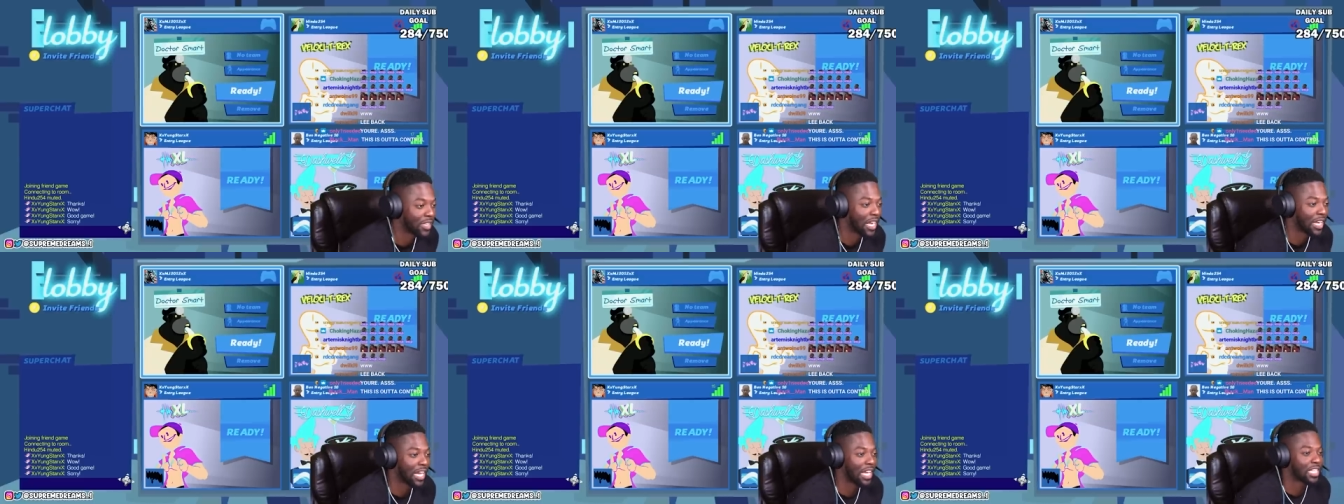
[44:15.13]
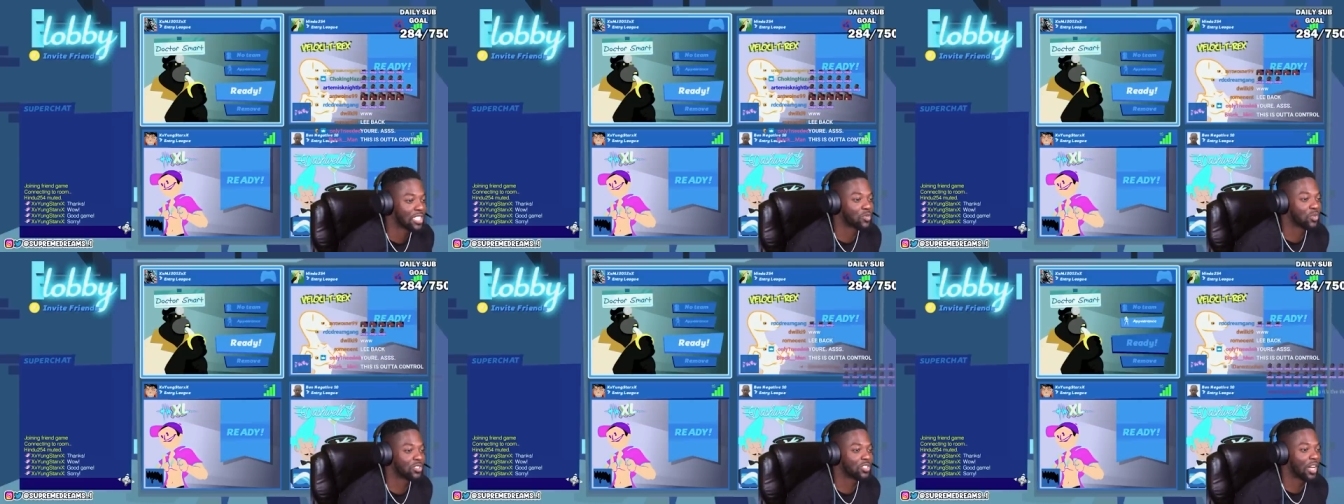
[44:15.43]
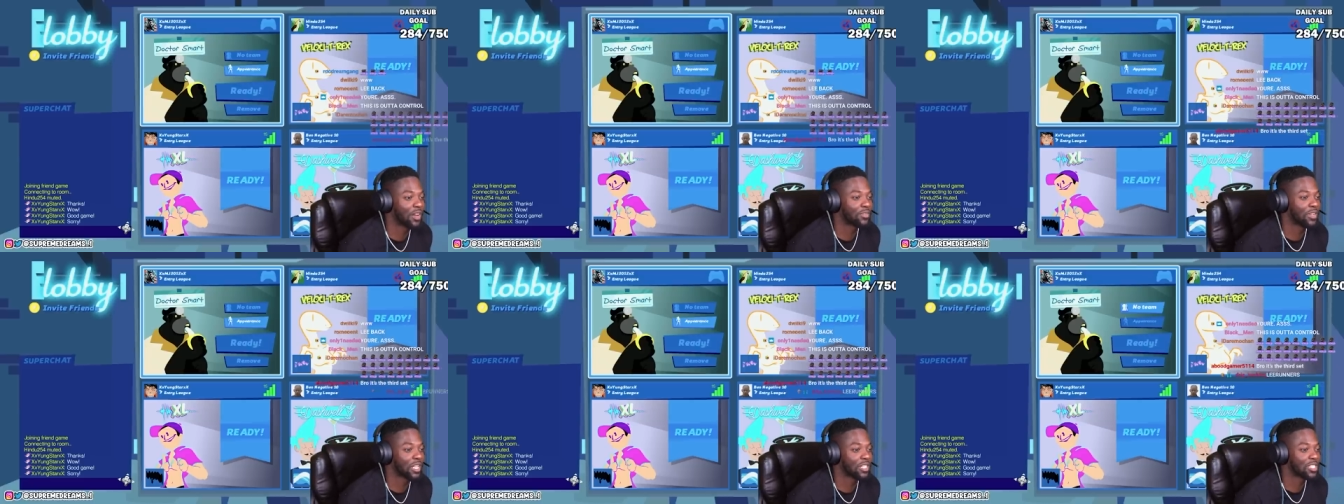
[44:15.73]
I gotta switch
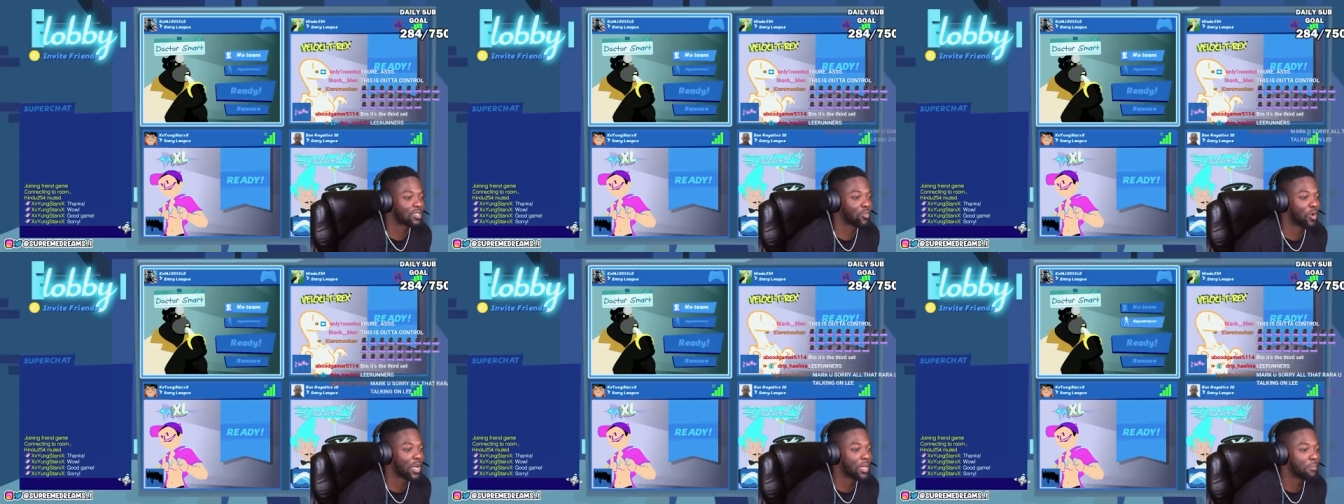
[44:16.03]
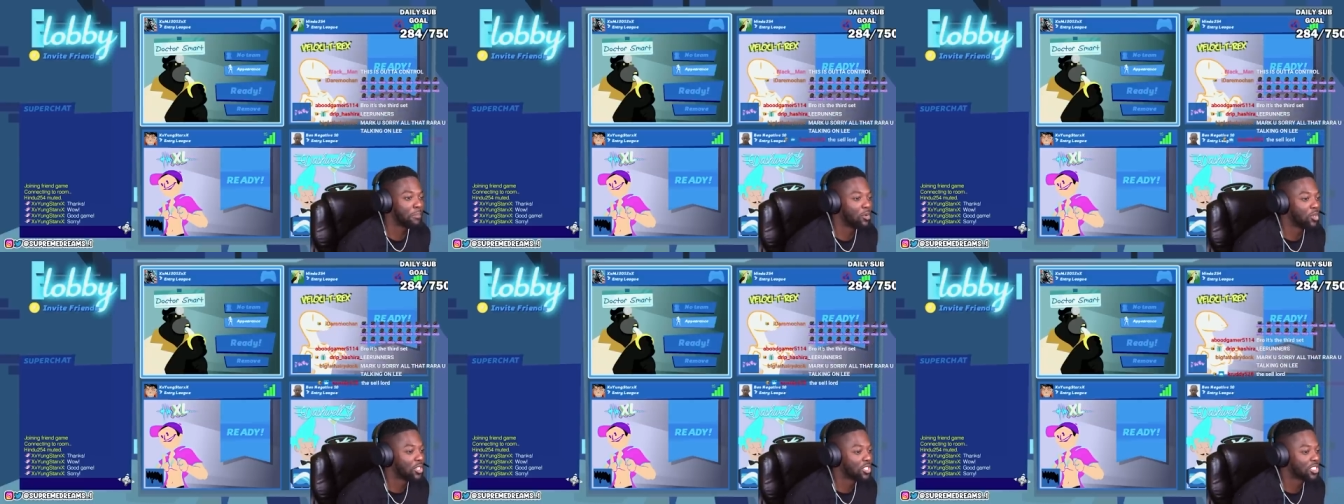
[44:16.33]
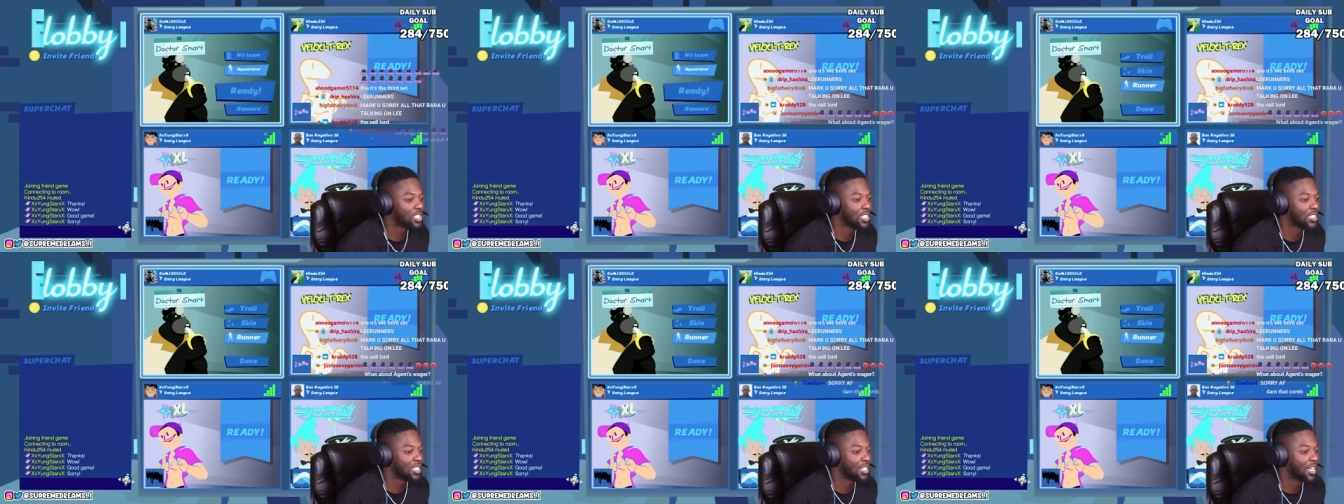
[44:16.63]
off that Smite
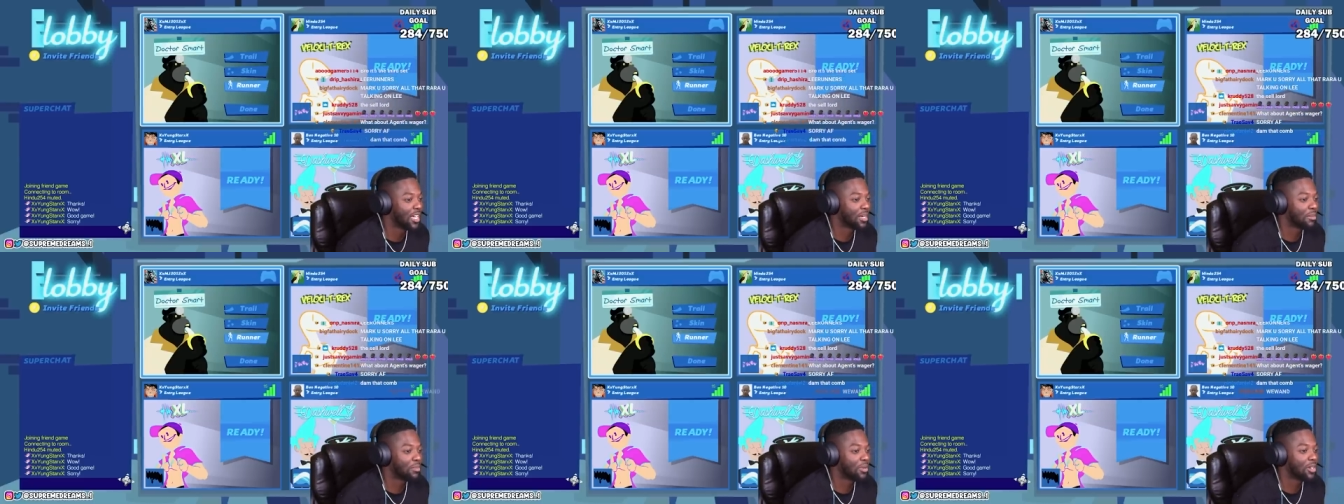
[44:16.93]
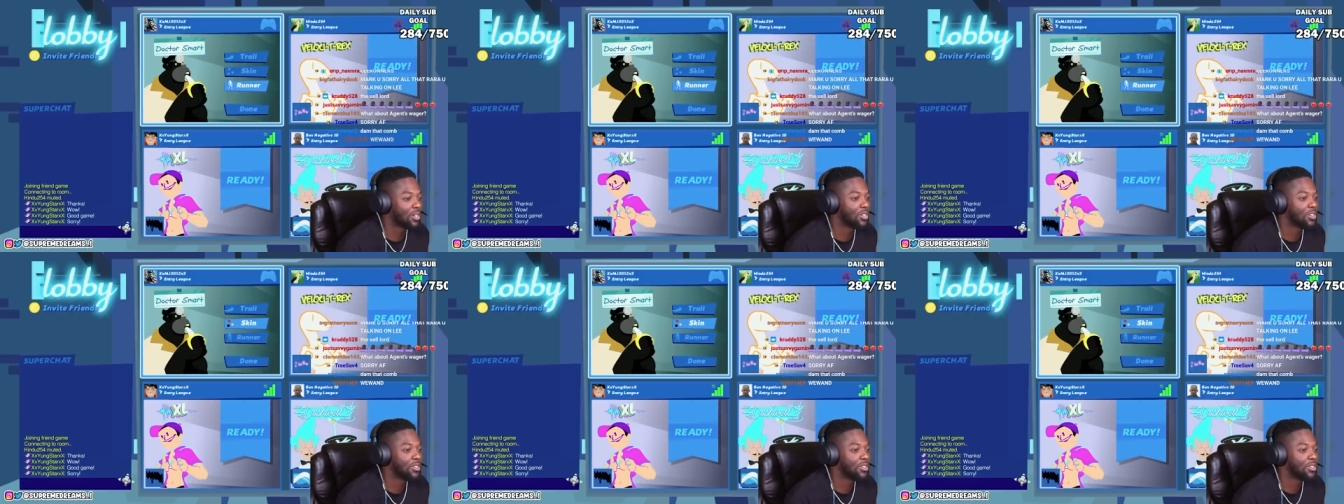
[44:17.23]
Bush in today, bro.